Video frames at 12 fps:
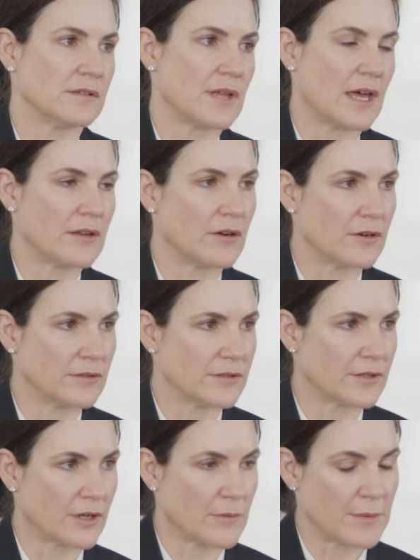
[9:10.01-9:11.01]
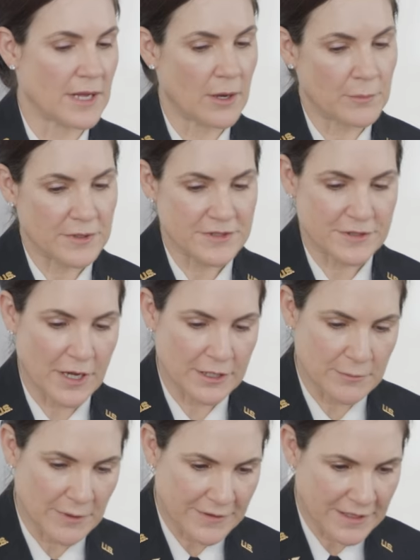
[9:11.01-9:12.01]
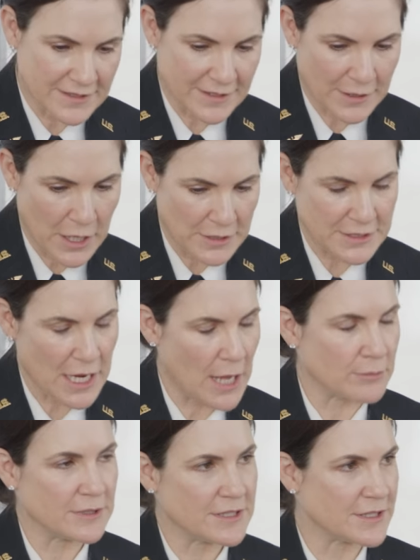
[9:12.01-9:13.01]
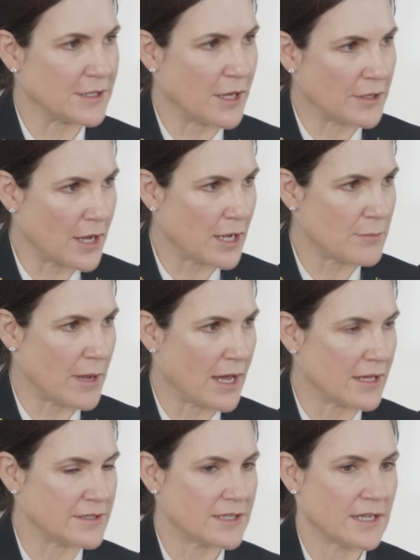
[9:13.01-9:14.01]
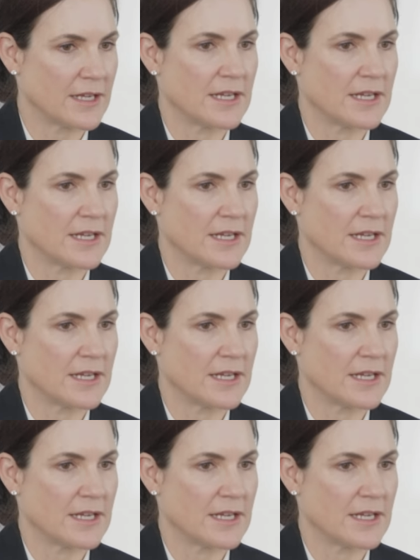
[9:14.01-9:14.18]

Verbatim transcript: that are they're going to be help us document things like on tablets and on iPads,